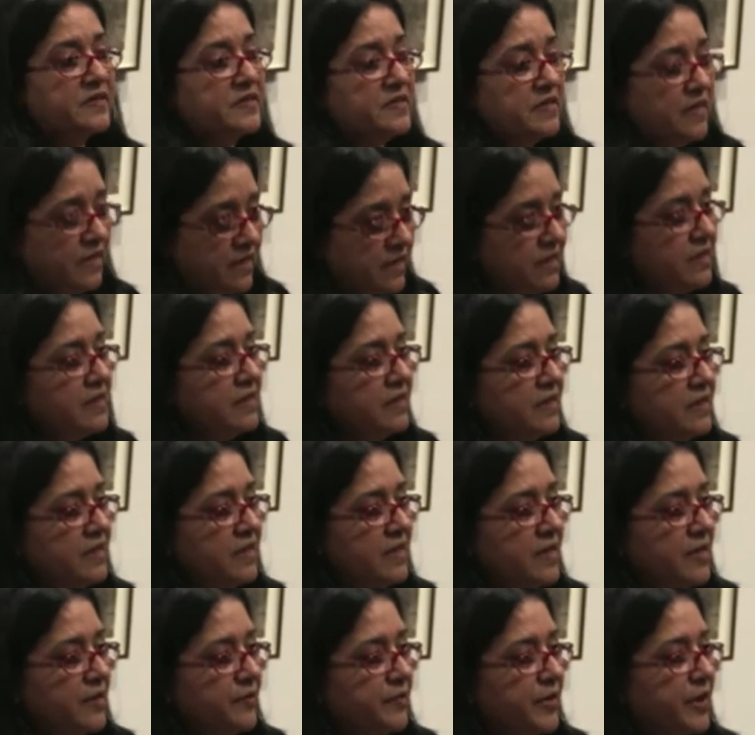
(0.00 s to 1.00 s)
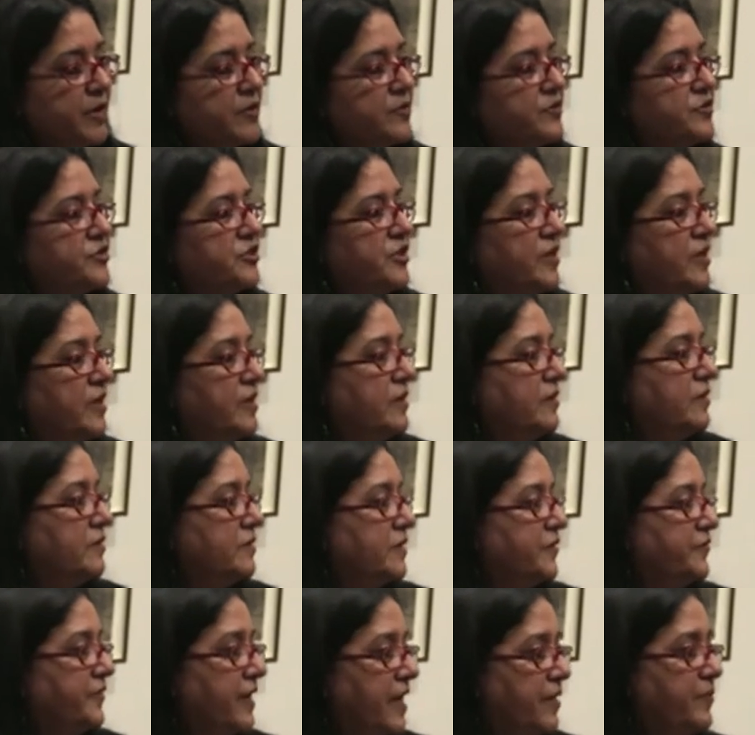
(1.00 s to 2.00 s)
the sea because she,
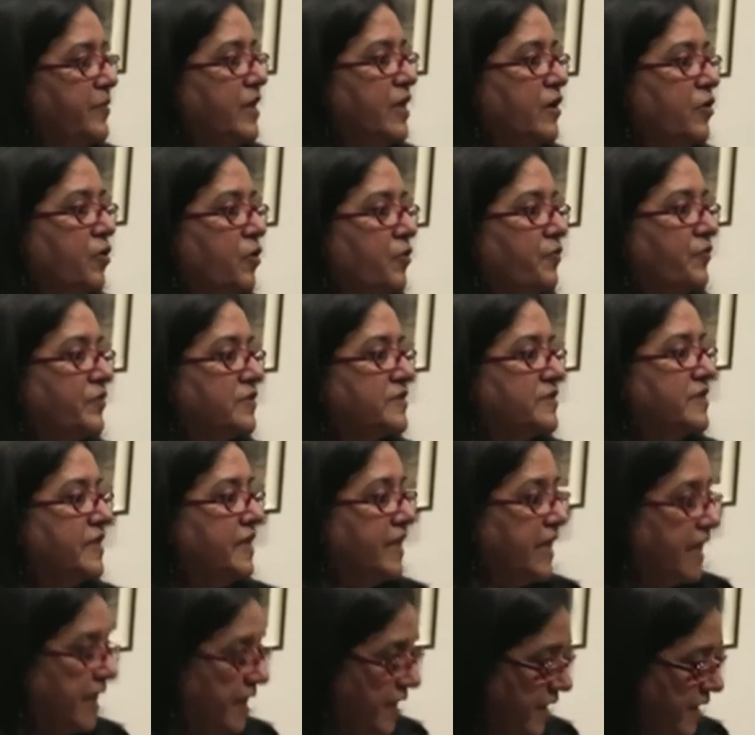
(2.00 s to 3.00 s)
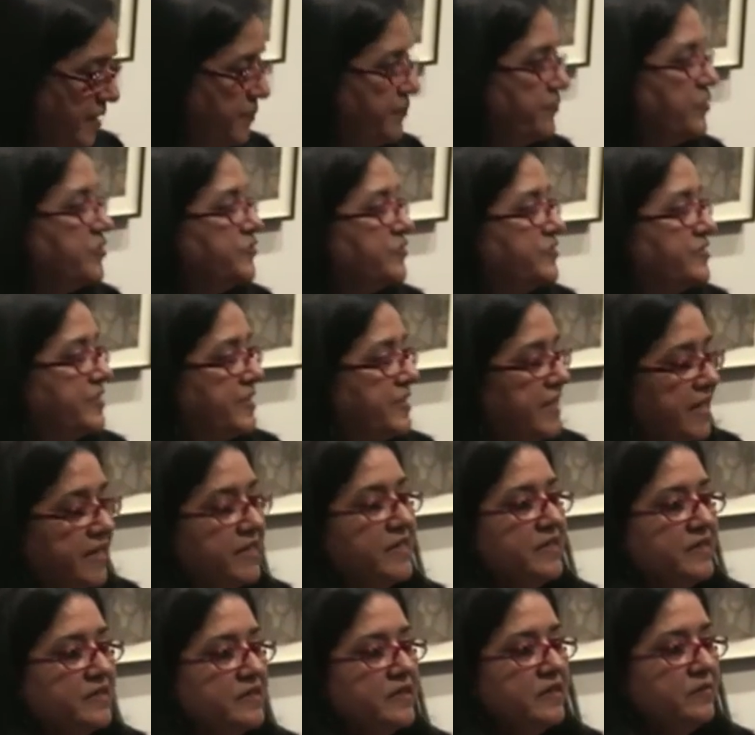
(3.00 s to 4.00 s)
the family home was in Kihim, which was an
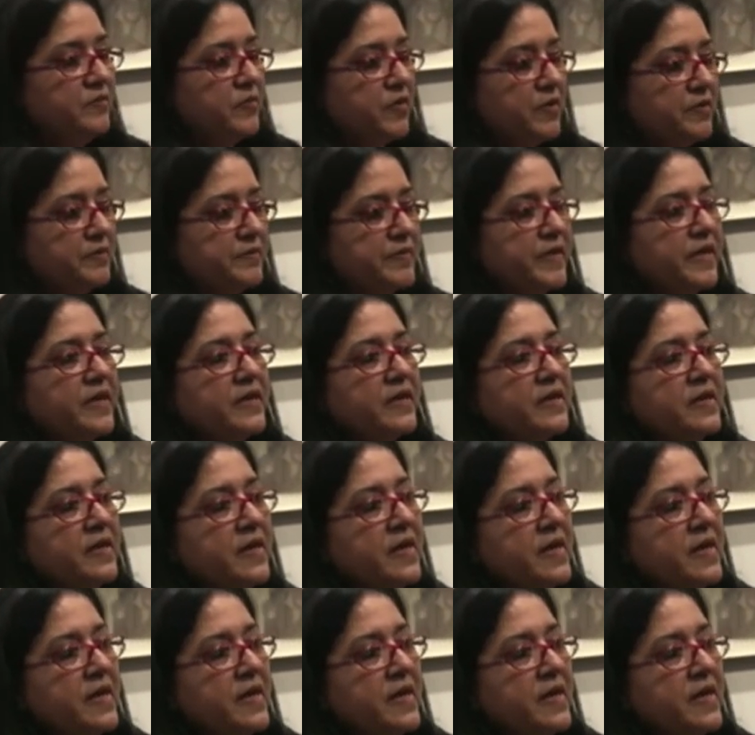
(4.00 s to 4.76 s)
island in Bombay.